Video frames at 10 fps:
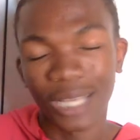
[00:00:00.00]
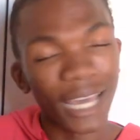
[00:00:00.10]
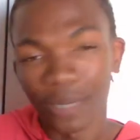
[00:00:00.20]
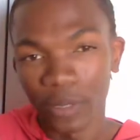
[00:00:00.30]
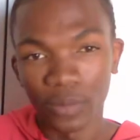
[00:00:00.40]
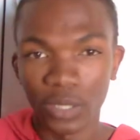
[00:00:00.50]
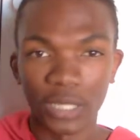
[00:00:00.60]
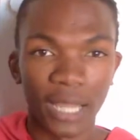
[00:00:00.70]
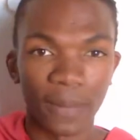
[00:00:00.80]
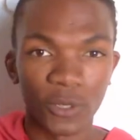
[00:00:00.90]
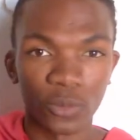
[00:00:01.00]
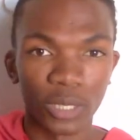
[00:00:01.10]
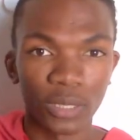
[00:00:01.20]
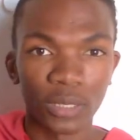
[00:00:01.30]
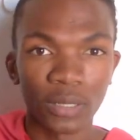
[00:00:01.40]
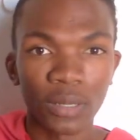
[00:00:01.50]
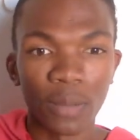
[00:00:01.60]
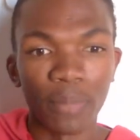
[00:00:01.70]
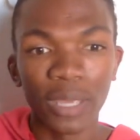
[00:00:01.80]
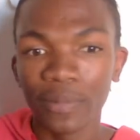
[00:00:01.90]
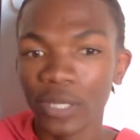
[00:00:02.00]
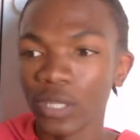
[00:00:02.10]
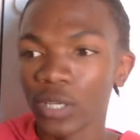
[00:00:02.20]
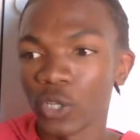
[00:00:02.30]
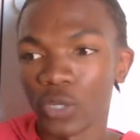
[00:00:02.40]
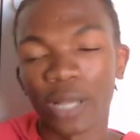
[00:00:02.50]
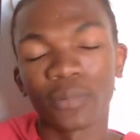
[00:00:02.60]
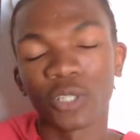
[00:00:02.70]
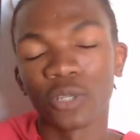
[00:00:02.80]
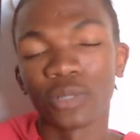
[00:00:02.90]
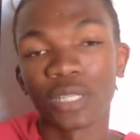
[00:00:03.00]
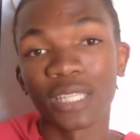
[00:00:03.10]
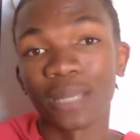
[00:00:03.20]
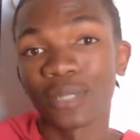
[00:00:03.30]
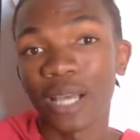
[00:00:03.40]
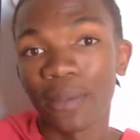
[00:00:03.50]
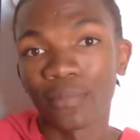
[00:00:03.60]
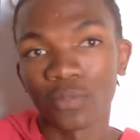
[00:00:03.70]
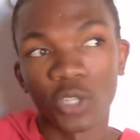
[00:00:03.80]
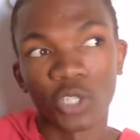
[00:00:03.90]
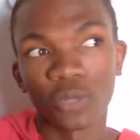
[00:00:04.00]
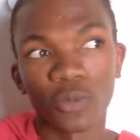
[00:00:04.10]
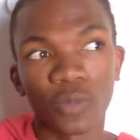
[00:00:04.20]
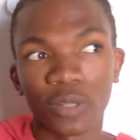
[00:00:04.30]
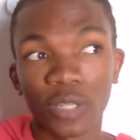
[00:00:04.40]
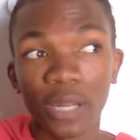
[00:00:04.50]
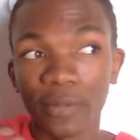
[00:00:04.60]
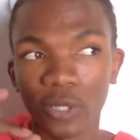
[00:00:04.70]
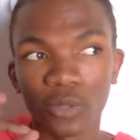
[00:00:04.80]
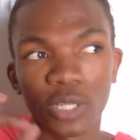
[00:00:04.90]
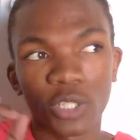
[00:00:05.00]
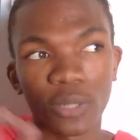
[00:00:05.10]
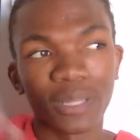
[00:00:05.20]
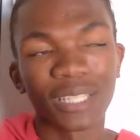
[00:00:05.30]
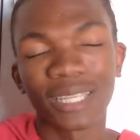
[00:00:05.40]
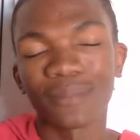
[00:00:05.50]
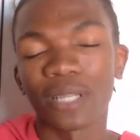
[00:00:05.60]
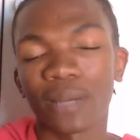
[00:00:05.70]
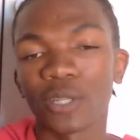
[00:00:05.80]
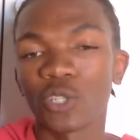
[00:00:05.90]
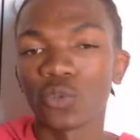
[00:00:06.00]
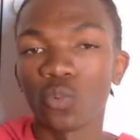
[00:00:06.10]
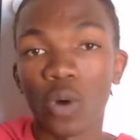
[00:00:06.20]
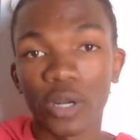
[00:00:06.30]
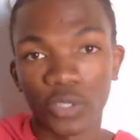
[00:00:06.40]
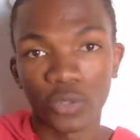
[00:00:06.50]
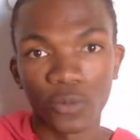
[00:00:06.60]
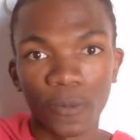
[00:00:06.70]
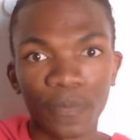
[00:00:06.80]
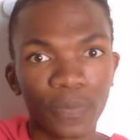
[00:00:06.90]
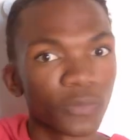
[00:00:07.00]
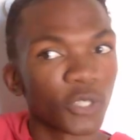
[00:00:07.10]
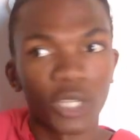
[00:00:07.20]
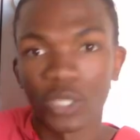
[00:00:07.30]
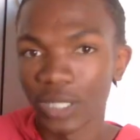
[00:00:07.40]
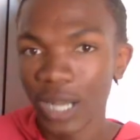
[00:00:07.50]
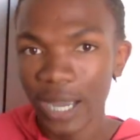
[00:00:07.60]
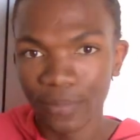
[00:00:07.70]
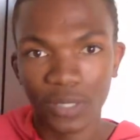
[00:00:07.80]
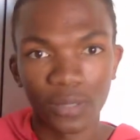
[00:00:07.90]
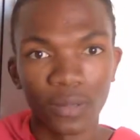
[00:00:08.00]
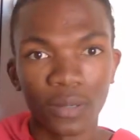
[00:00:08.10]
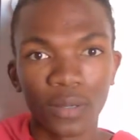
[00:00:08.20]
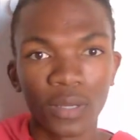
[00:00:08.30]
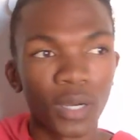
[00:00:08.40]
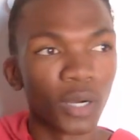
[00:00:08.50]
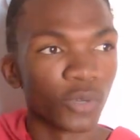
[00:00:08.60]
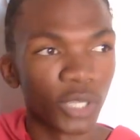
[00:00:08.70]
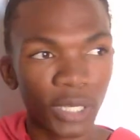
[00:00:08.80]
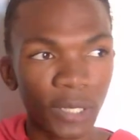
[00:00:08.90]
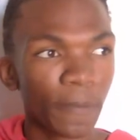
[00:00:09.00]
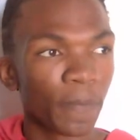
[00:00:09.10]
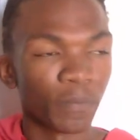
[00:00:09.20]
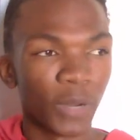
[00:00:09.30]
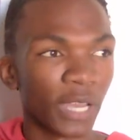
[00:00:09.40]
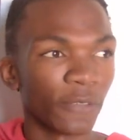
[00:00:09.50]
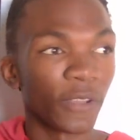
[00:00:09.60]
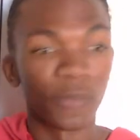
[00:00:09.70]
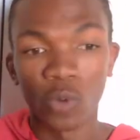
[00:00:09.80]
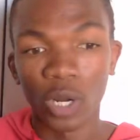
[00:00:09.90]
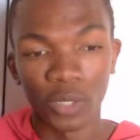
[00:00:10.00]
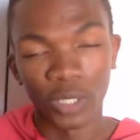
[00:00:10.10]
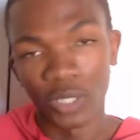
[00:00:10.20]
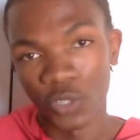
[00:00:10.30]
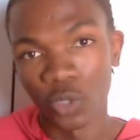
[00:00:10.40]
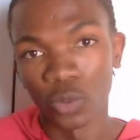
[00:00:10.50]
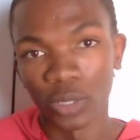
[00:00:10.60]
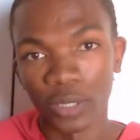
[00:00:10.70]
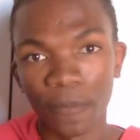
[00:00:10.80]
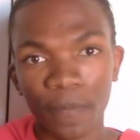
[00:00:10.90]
gotta be able to adapt to it. Maybe you're not able to go at the same time to the gym. You're not able to go to the gym at the same time that you want to. Change the times. Okay, my favorite water bottle got stolen.